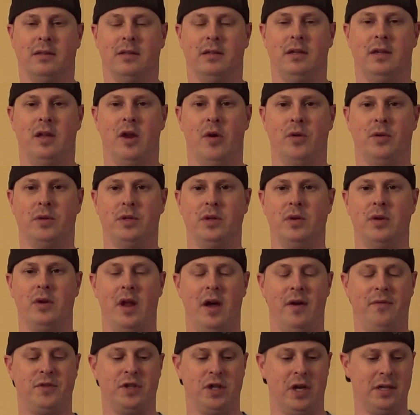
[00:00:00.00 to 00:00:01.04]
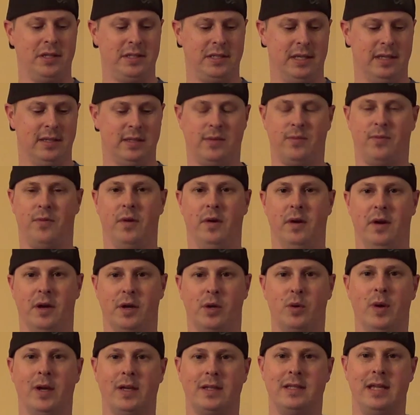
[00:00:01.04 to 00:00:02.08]
do enough justice for a
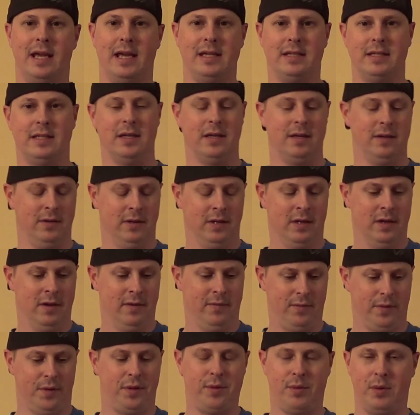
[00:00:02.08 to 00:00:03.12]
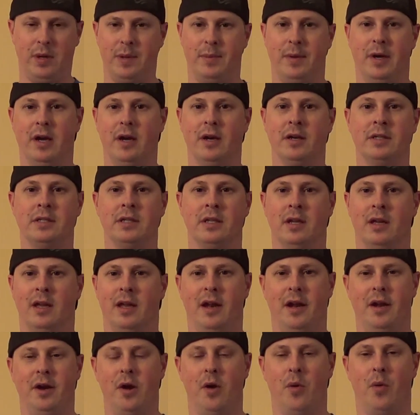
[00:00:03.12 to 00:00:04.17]
quick tasting for 3 beers,
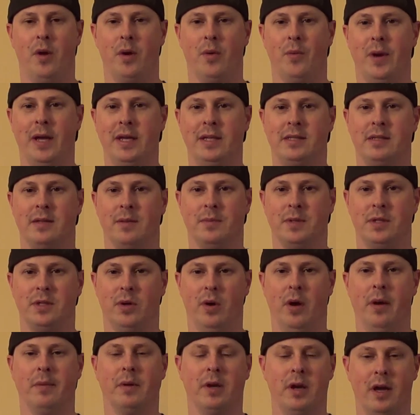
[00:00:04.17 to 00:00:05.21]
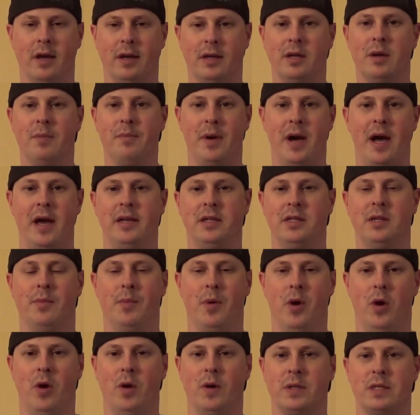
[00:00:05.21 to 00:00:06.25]
and I don't want to waste them, so I'm going to combine
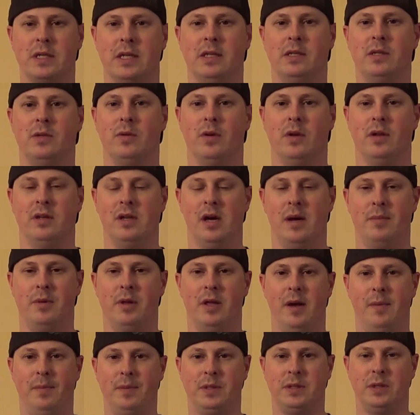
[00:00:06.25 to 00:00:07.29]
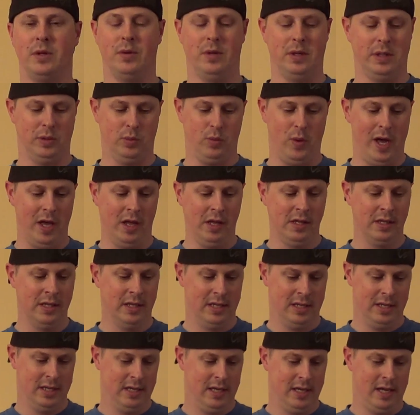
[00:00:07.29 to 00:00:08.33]
tomorrow's into a double episode as well.
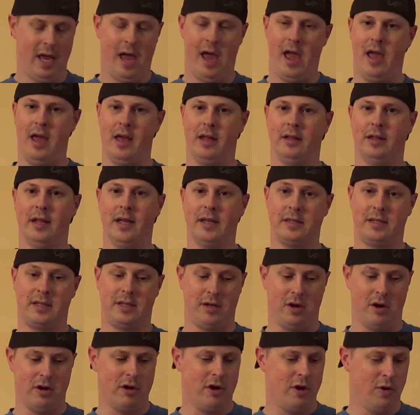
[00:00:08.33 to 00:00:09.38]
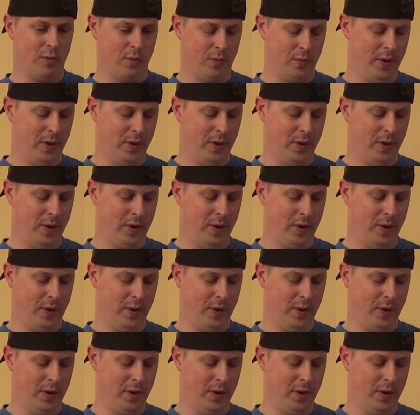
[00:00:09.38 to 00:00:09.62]
And let's start out